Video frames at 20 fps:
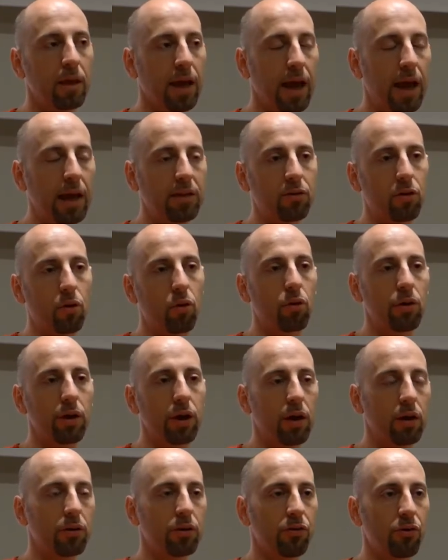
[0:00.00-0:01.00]
at
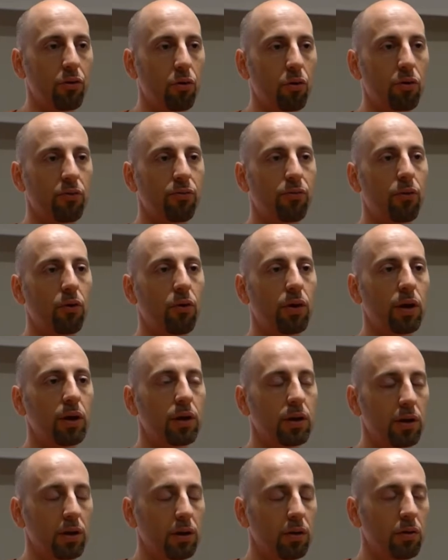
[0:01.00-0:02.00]
Corey_Foy,
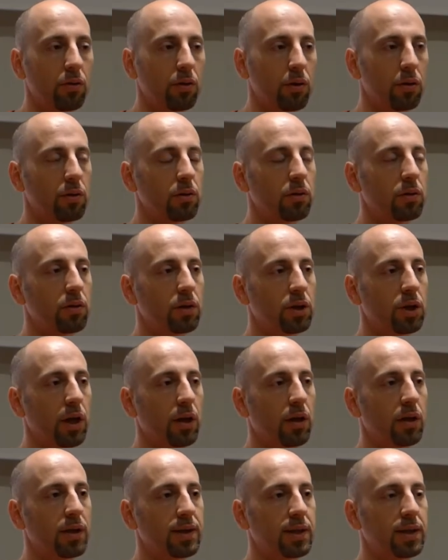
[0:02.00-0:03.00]
and you can
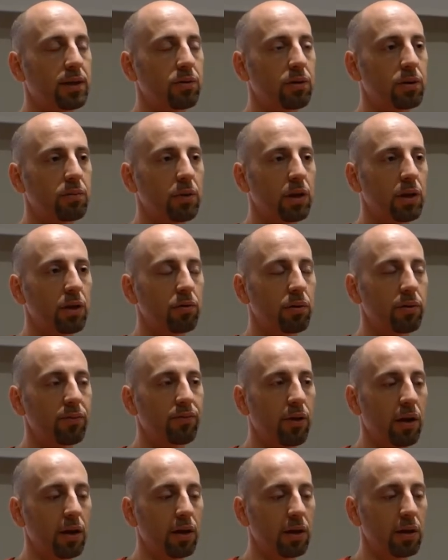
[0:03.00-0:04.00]
check his stream and you will
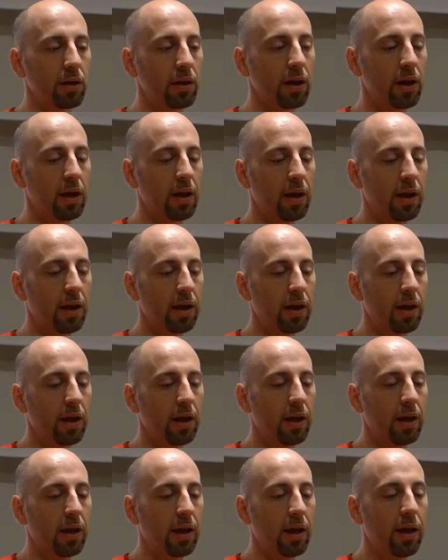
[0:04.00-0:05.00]
find it.
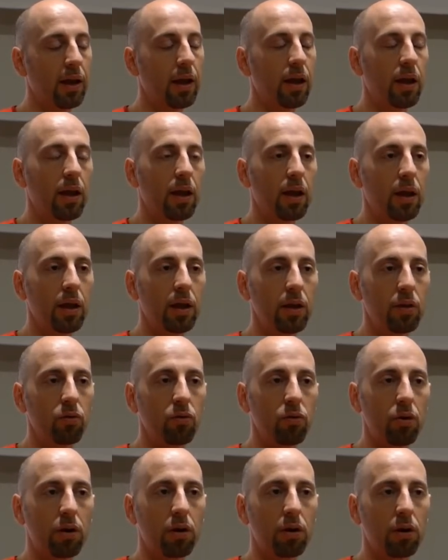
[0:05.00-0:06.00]
And he
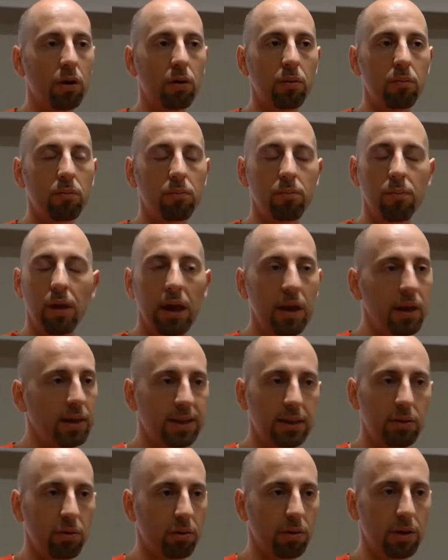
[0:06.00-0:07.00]
took many
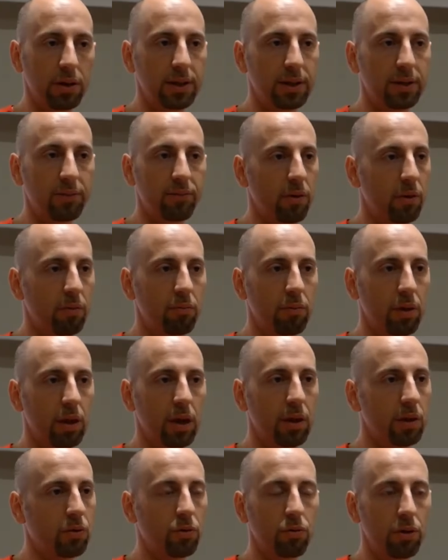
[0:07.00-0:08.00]
stories from
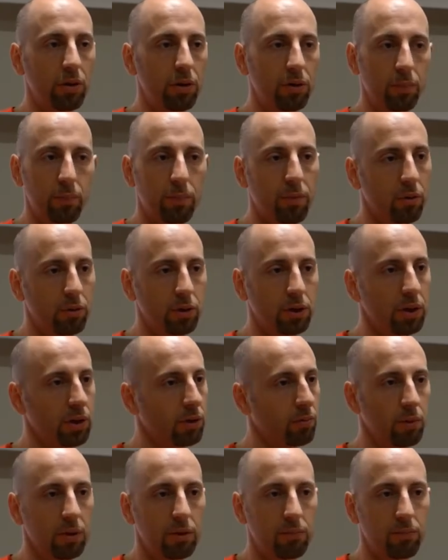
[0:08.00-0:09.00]
a 2-year
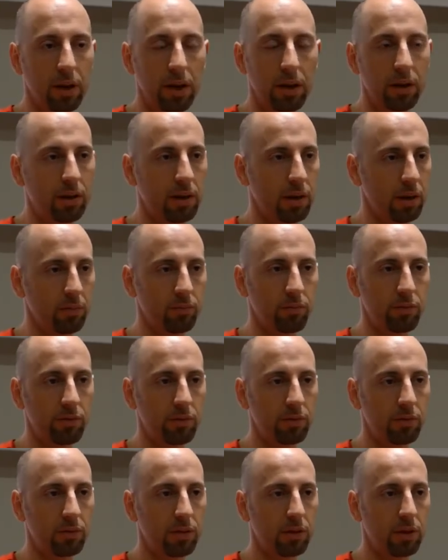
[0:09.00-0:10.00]
project with many
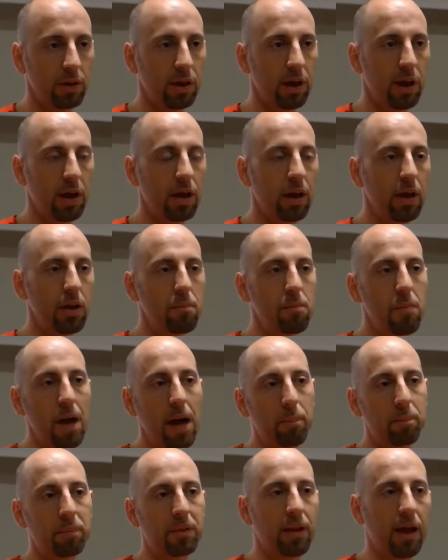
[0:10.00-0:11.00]
teams, and he
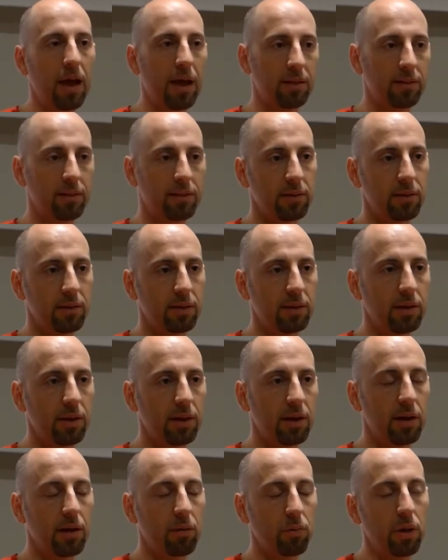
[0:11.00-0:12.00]
mapped that.
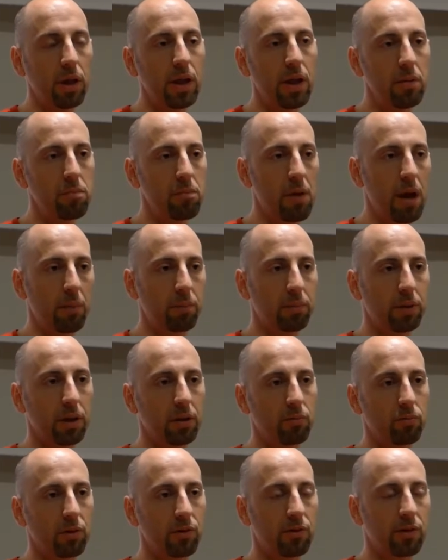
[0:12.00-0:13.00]
And the way he mapped
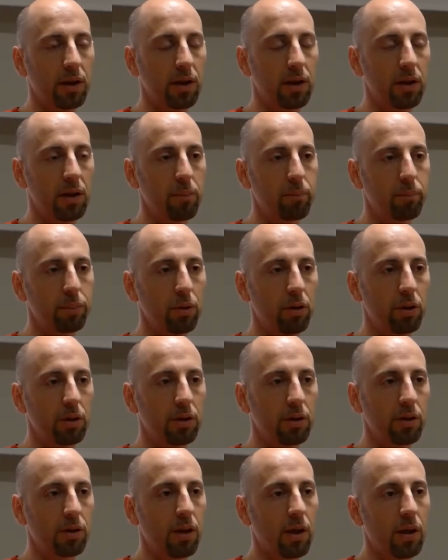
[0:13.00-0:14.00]
that was that he
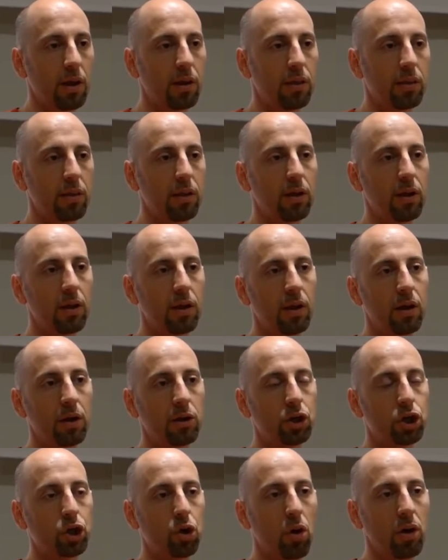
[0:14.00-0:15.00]
plotted the
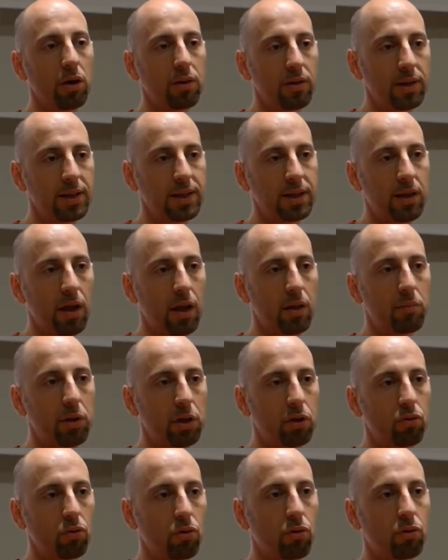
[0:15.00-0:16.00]
shortest time
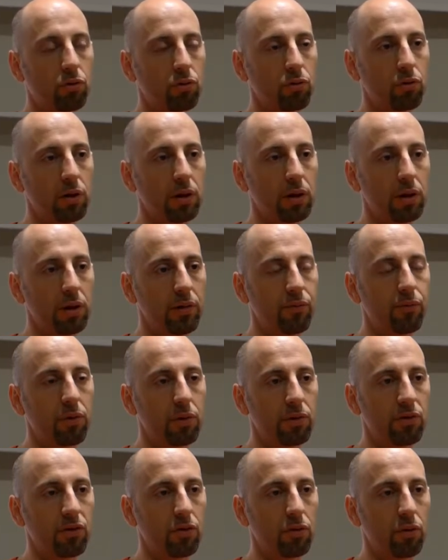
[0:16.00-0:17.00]
it took to deliver
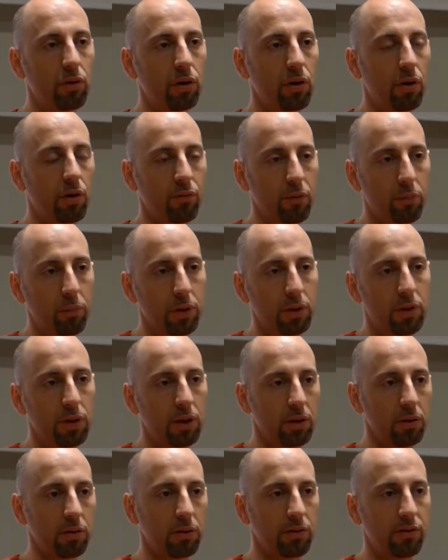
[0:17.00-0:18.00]
a story of a
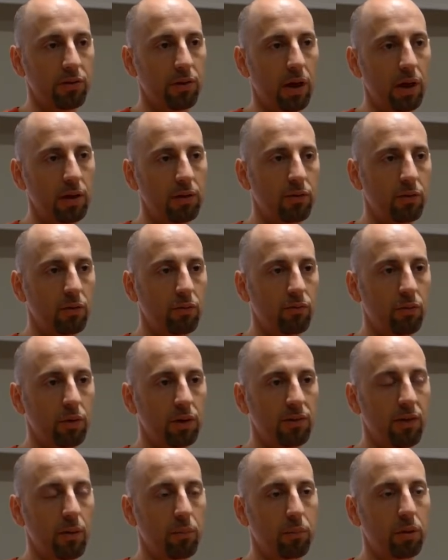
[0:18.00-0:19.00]
particular size. So, for
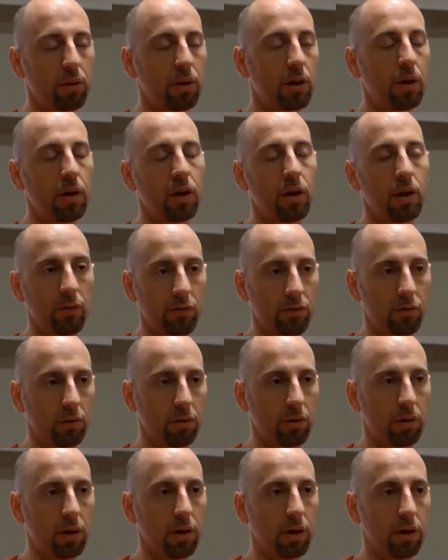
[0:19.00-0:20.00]
example, a
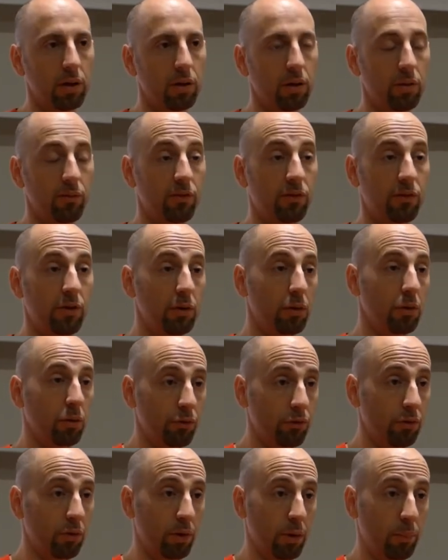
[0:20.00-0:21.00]
story of 0
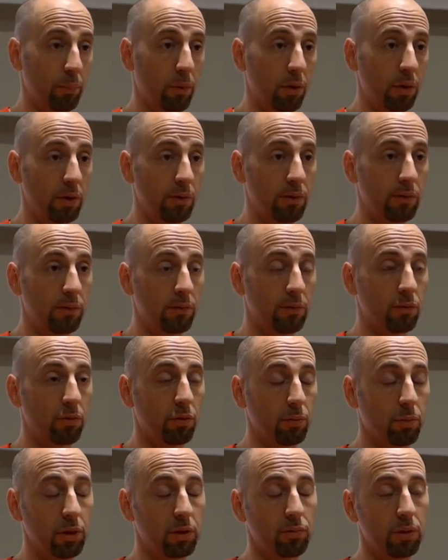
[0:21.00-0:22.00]
story points
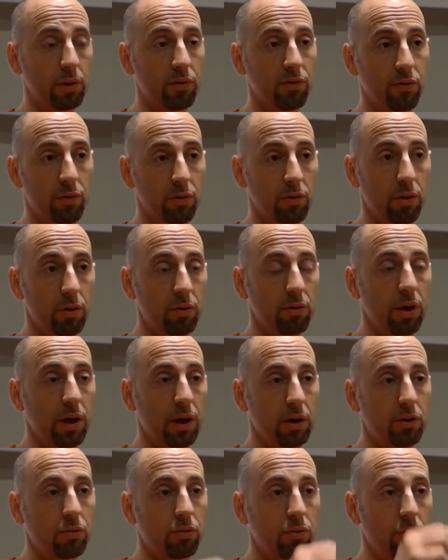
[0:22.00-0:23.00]
took between 0 and